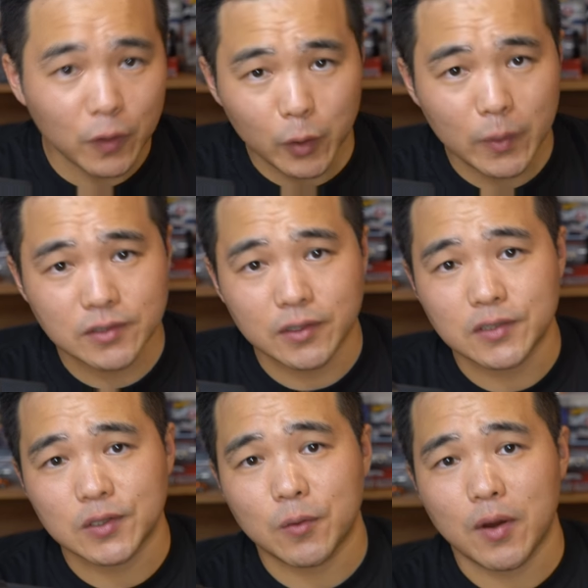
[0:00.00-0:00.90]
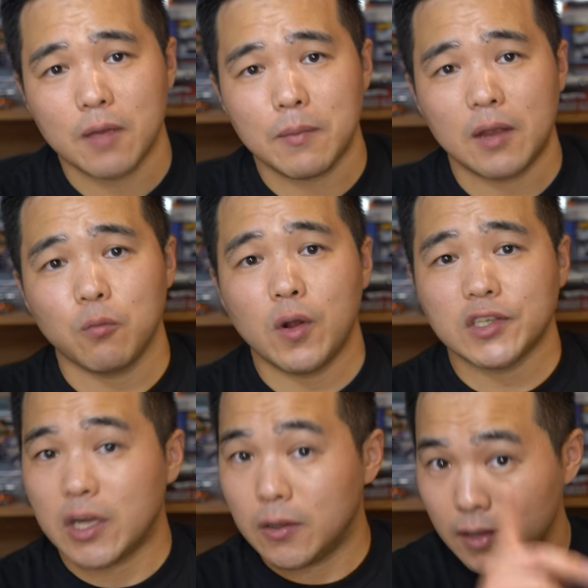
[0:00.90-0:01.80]
follow us on Instagram and
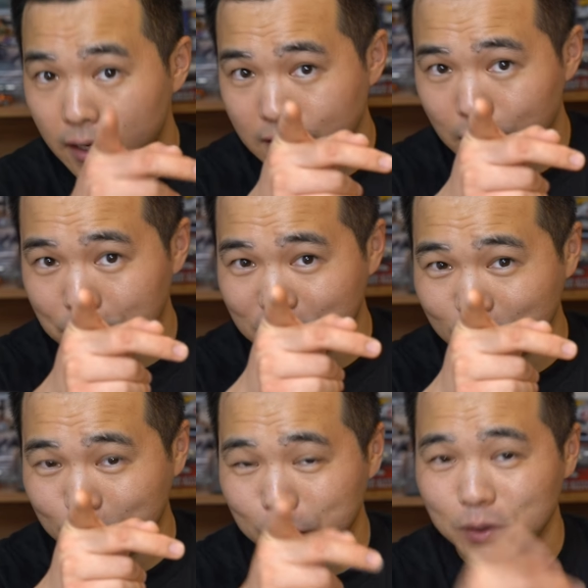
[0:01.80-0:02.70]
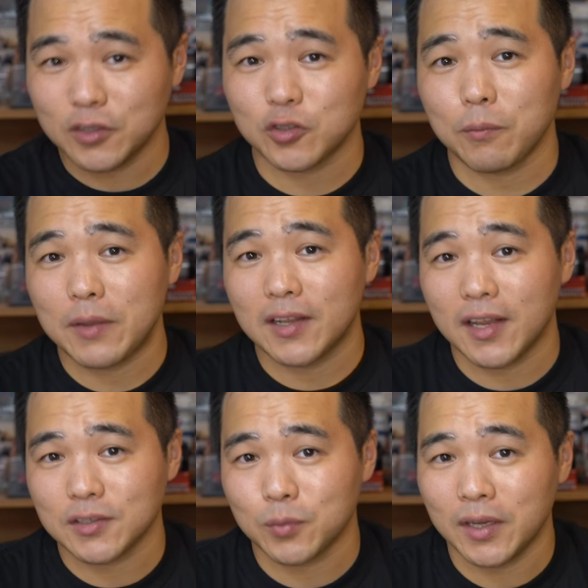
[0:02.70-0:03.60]
watch our next episode dropping
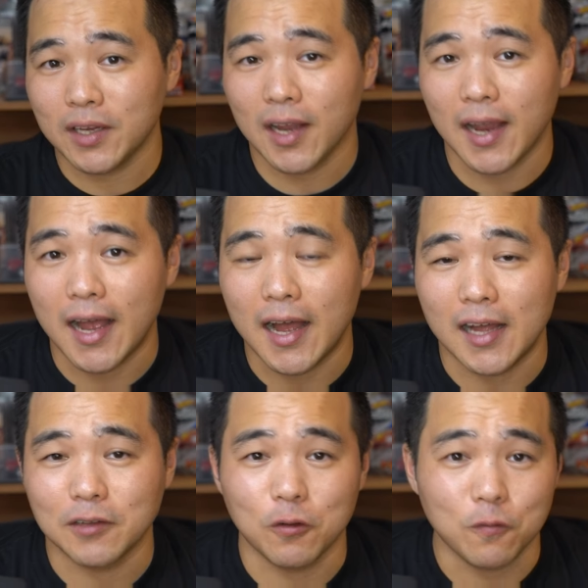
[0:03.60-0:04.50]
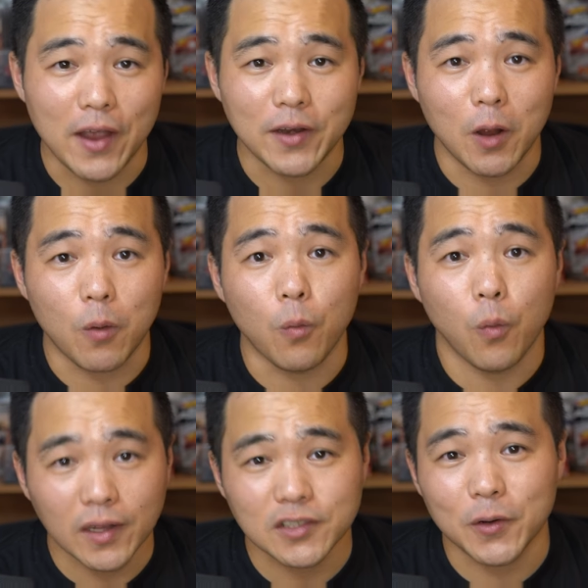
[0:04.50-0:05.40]
next week uh, to find out
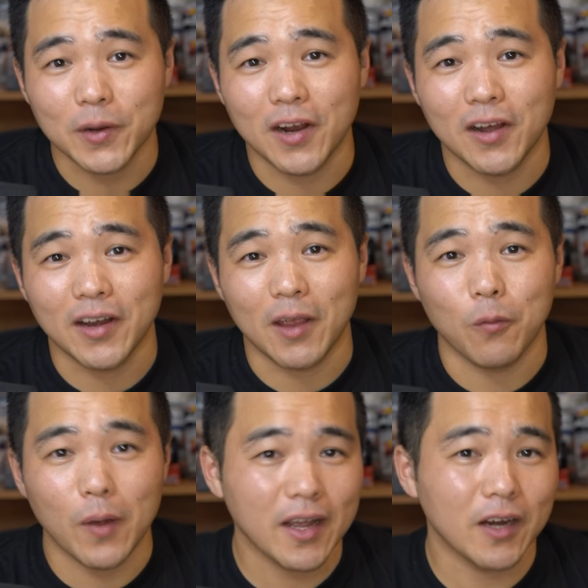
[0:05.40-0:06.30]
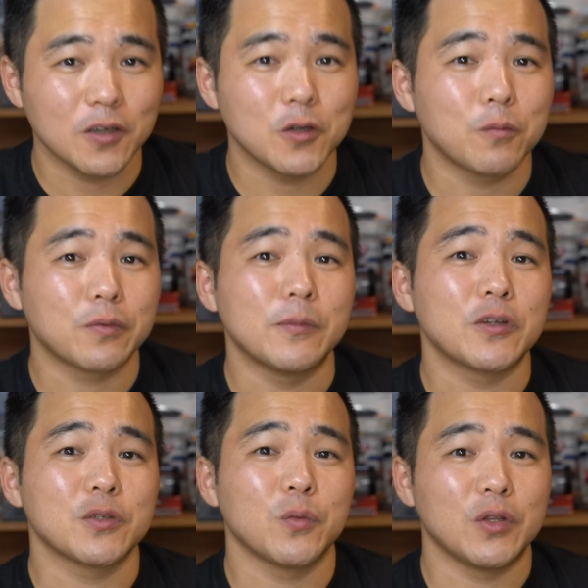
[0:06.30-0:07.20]
what's going on and what kind of cool
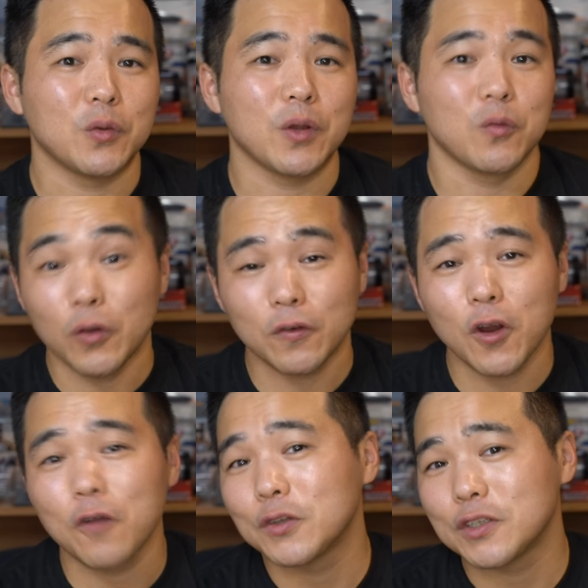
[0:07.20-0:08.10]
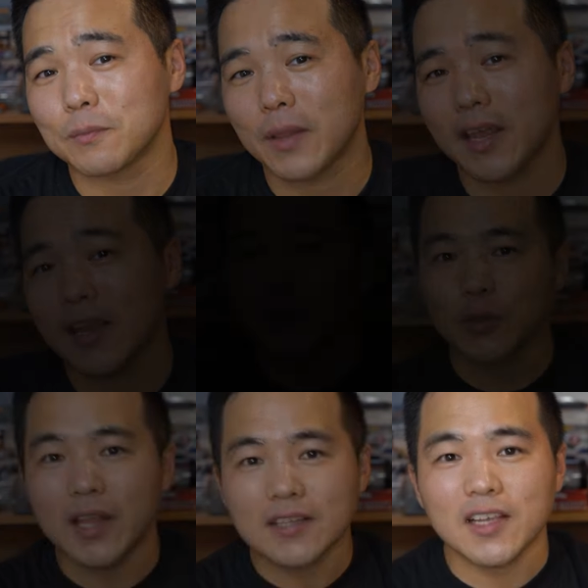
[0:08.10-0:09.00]
promotion we're doing with Coval Display.
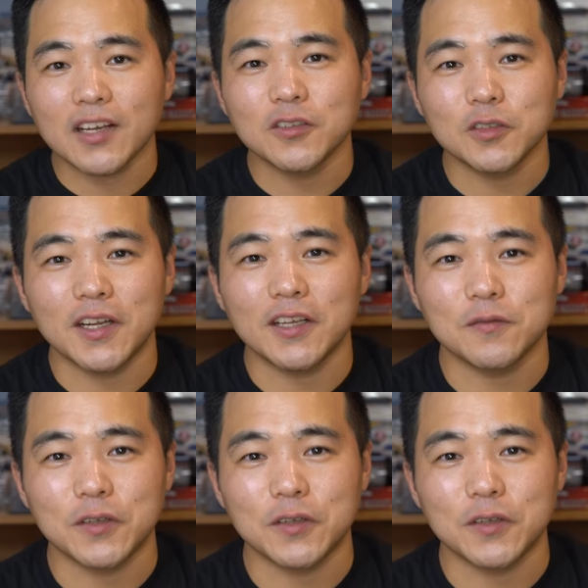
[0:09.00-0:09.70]
So let's get into today's